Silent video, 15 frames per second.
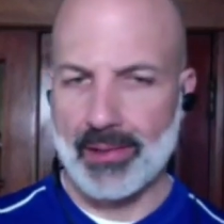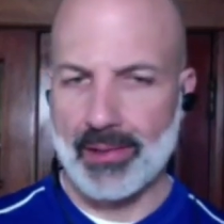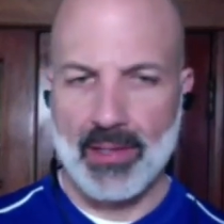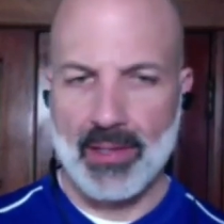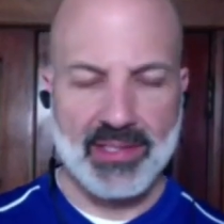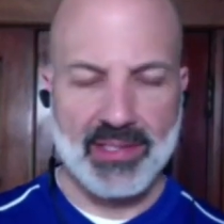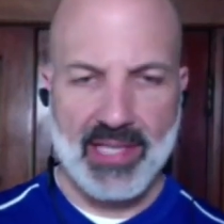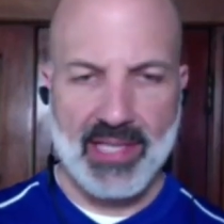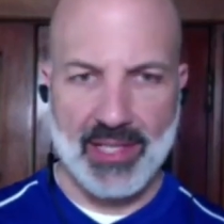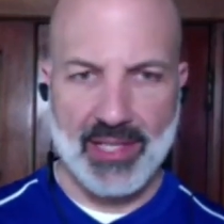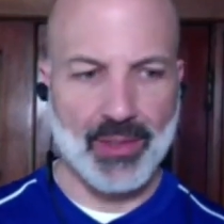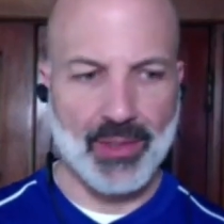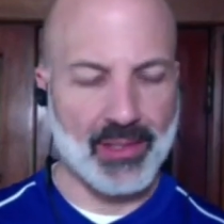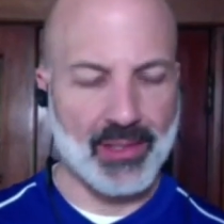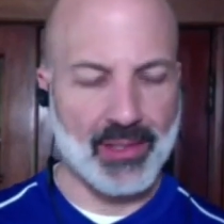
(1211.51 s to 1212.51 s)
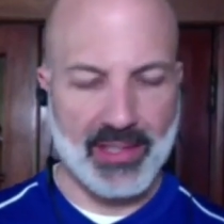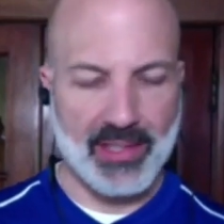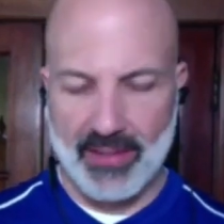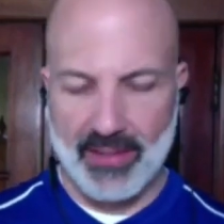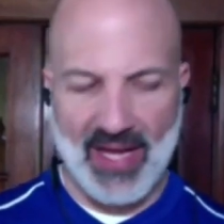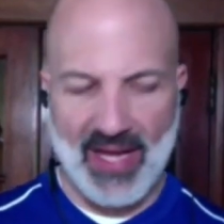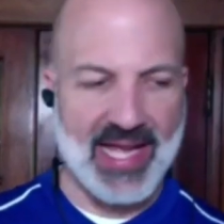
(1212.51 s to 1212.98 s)
her schedule,
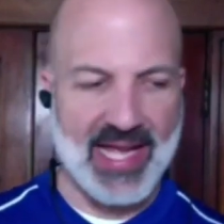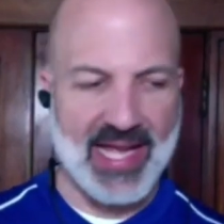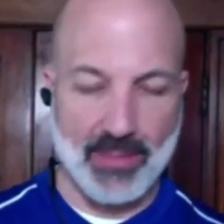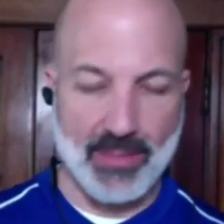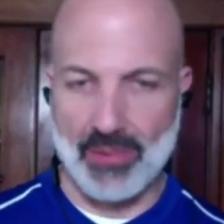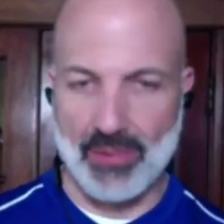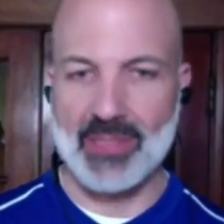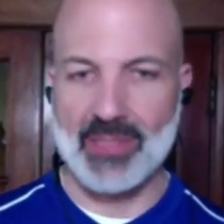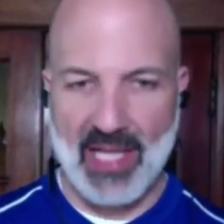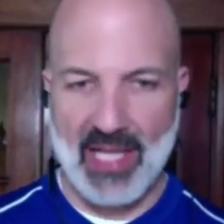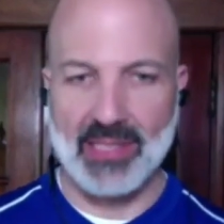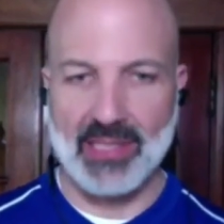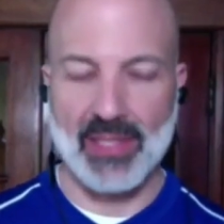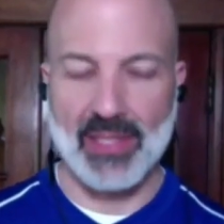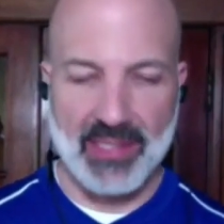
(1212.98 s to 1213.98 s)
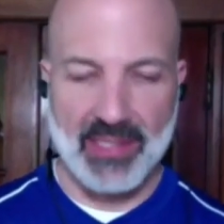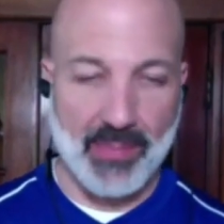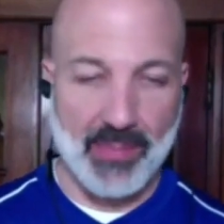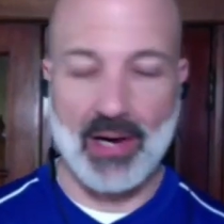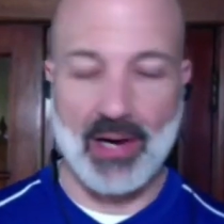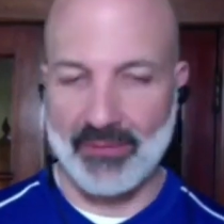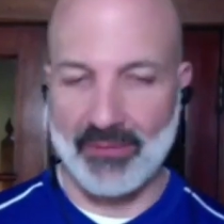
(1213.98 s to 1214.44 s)
her, if I had to be
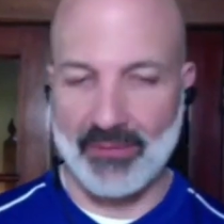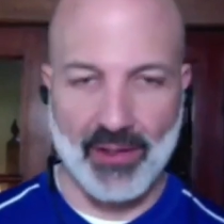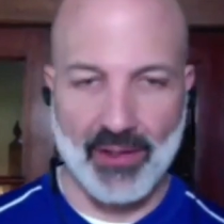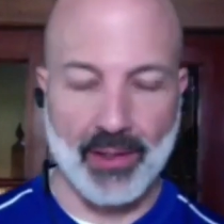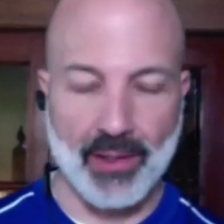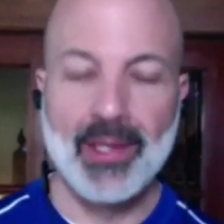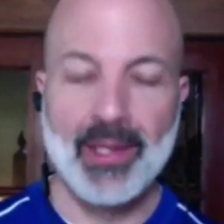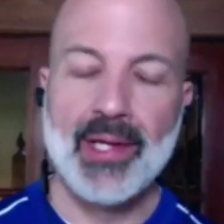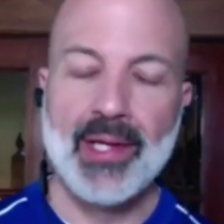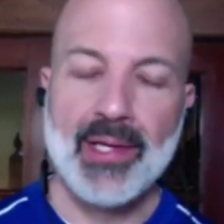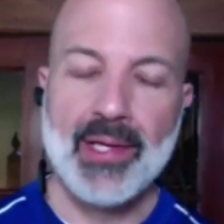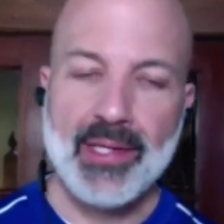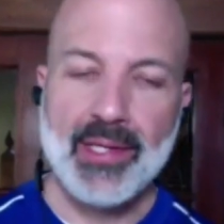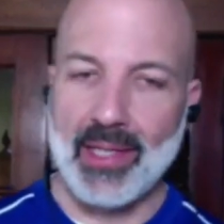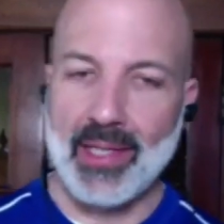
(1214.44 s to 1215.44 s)
responsible as a parent for her,